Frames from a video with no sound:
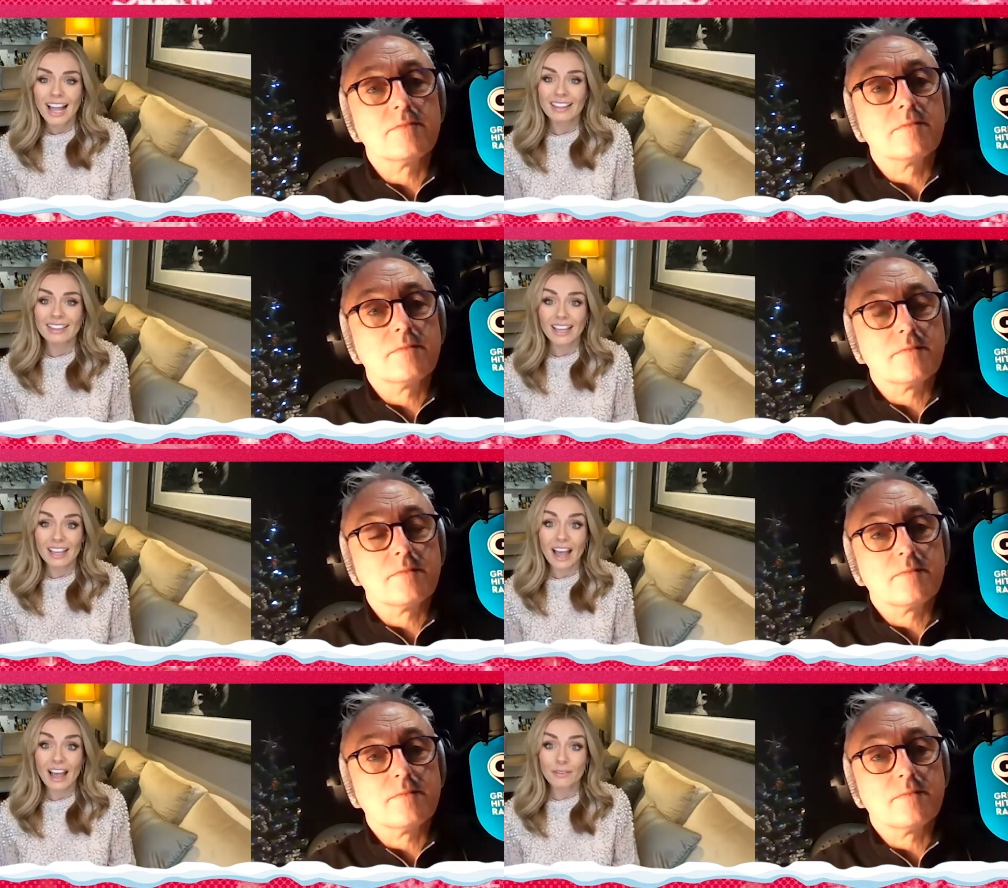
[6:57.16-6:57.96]
Speaker 1: and they
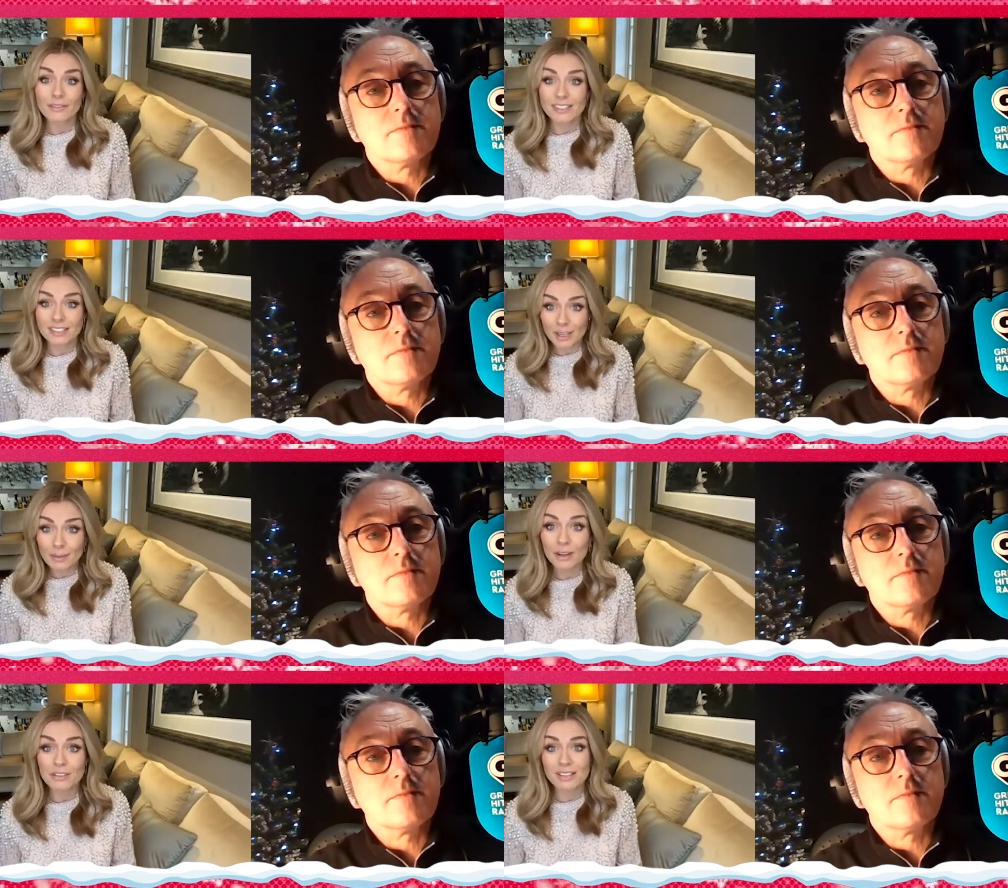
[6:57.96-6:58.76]
have
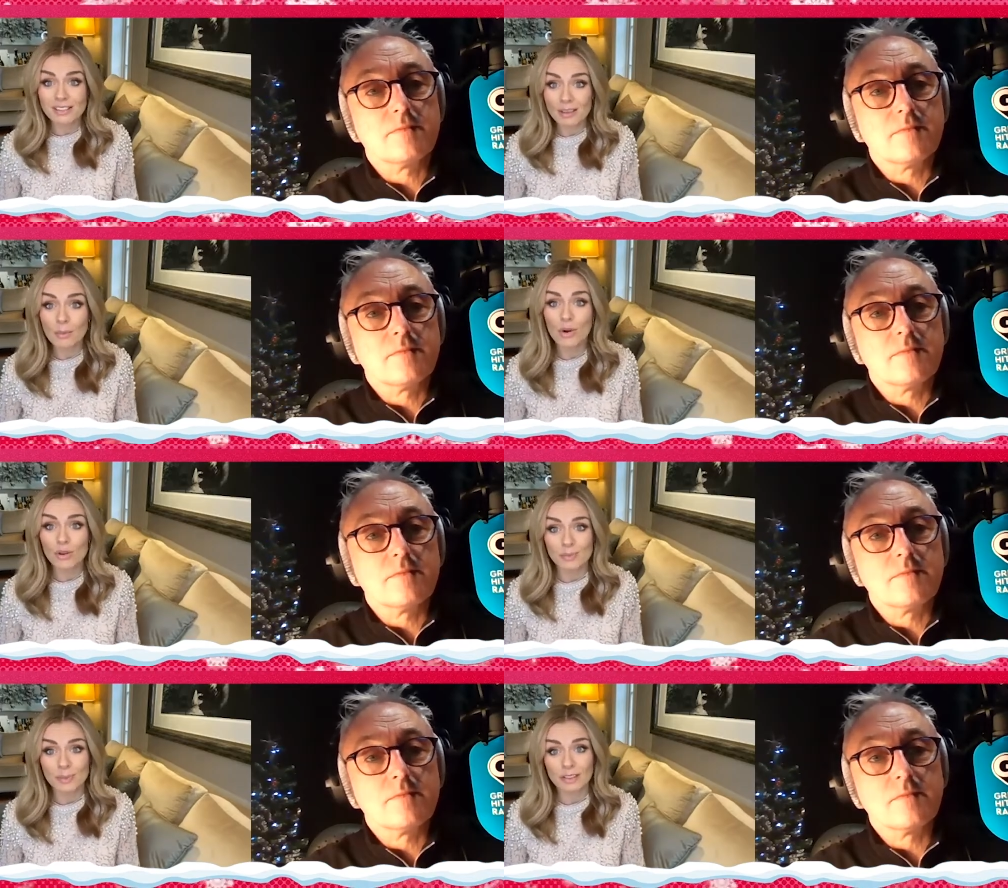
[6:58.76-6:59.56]
cinemas in some
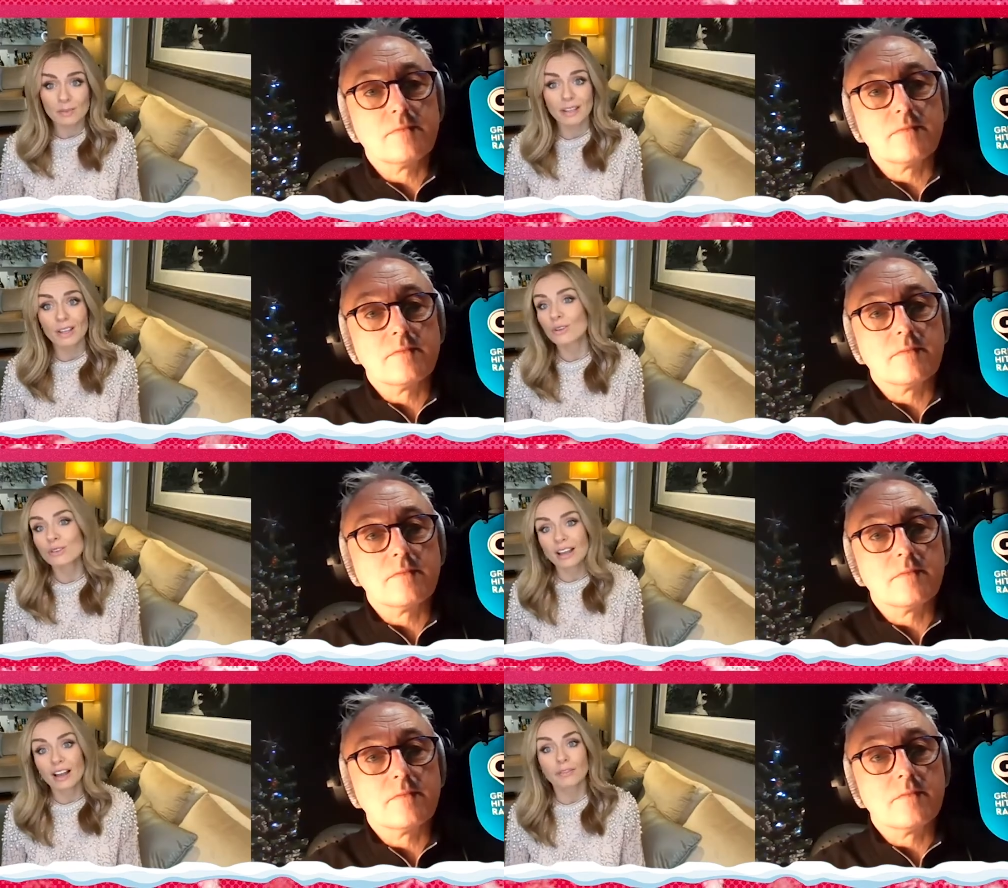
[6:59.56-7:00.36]
hospitals but they also
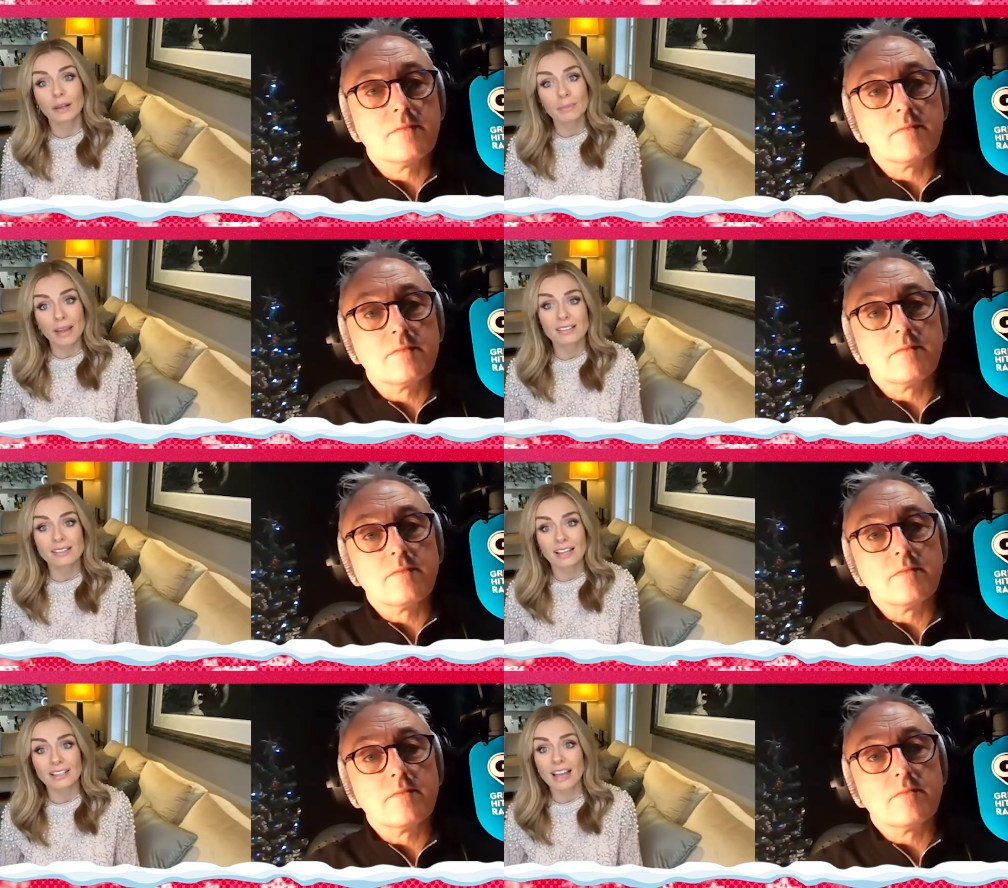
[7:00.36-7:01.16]
have like
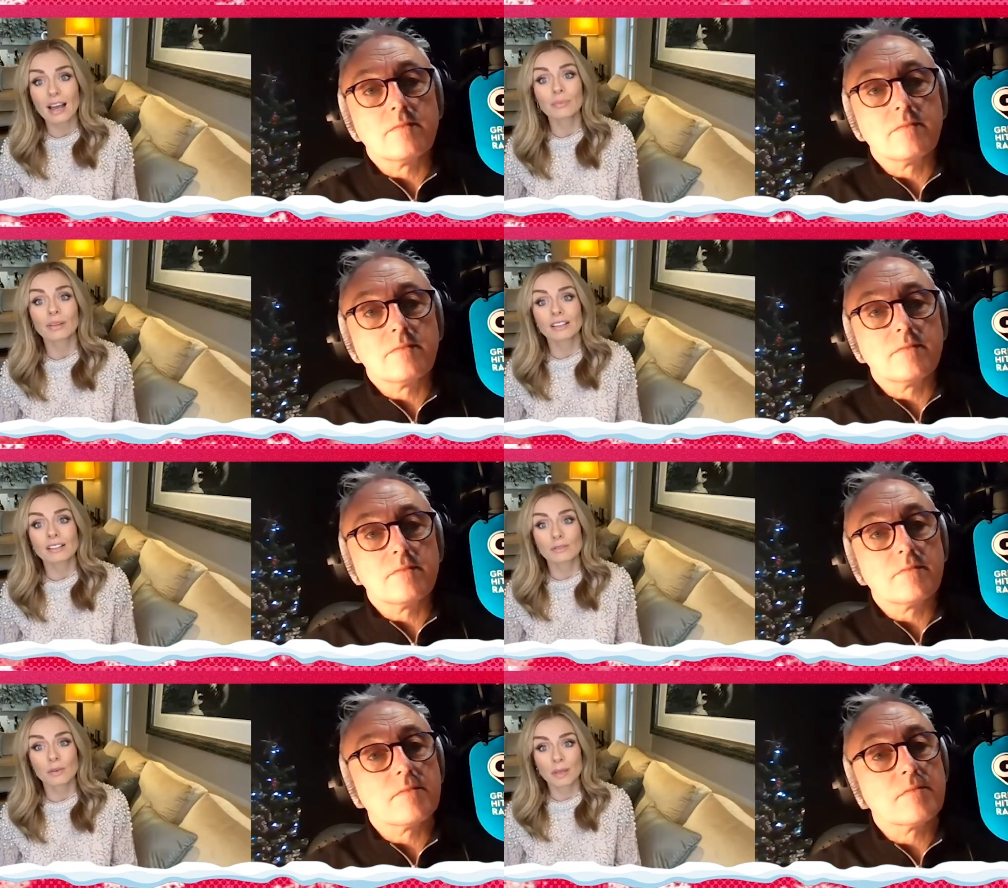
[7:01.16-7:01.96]
bedside
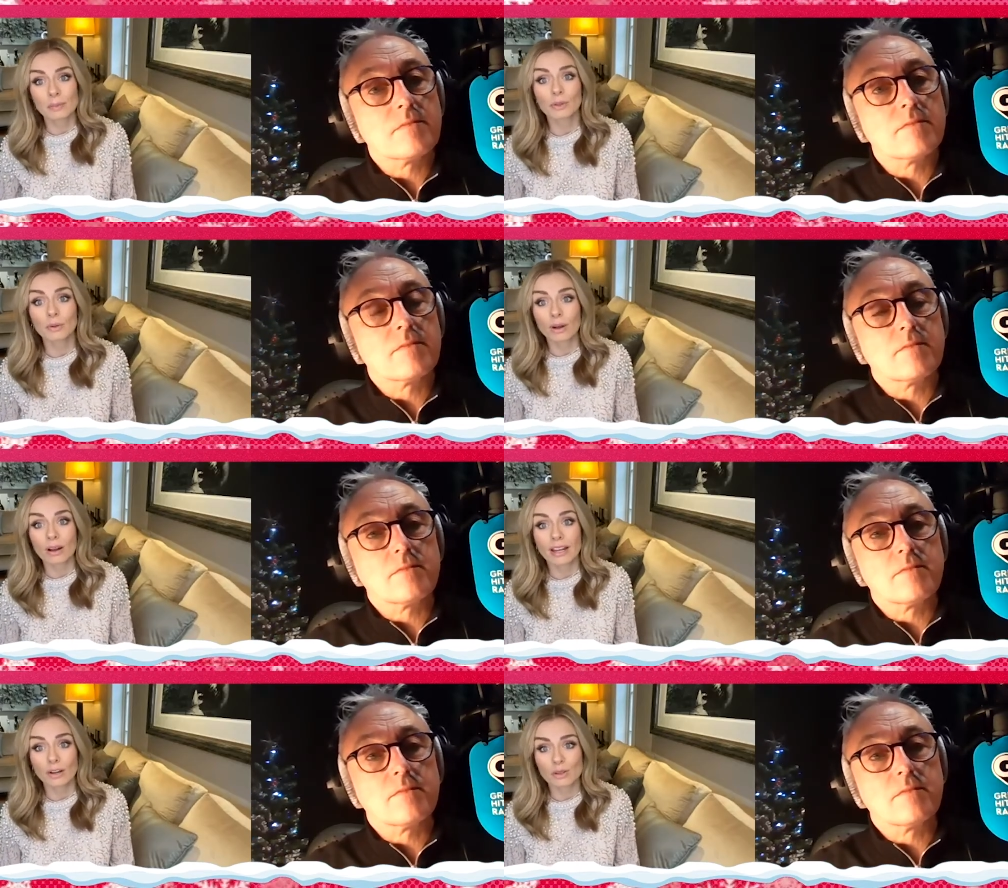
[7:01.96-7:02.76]
tablets for people who are
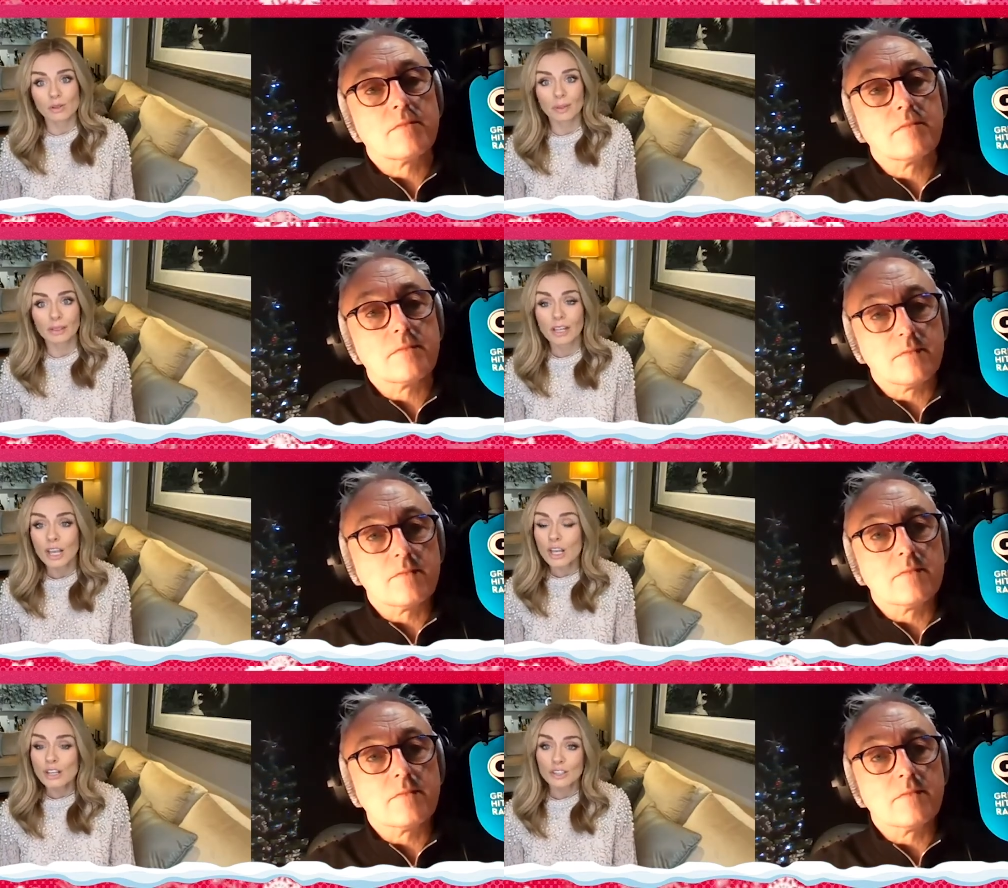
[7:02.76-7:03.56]
in hospital
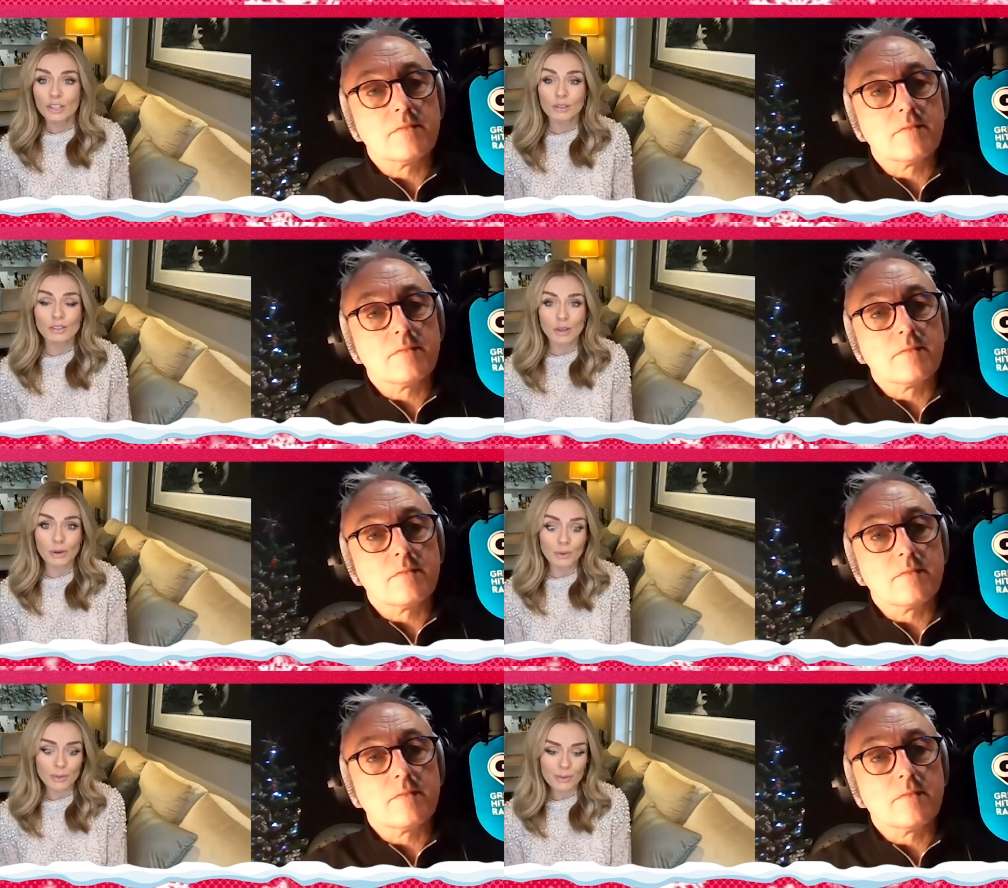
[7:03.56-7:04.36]
so
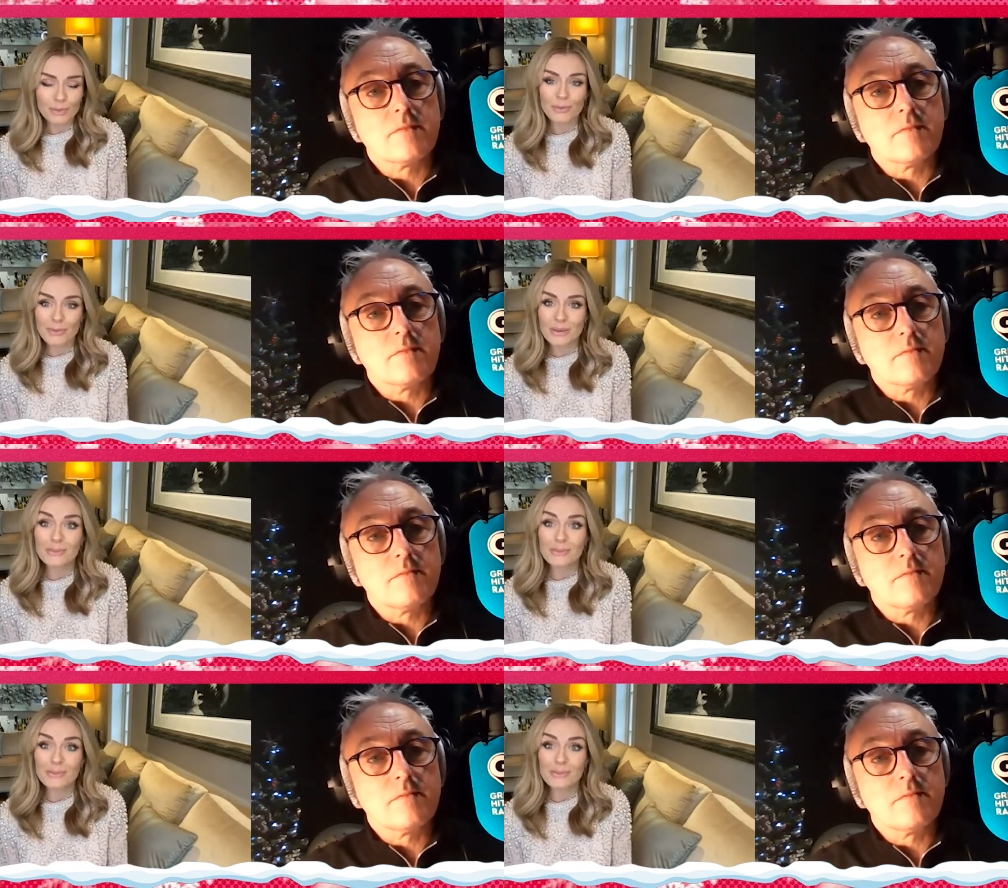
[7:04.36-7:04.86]
so we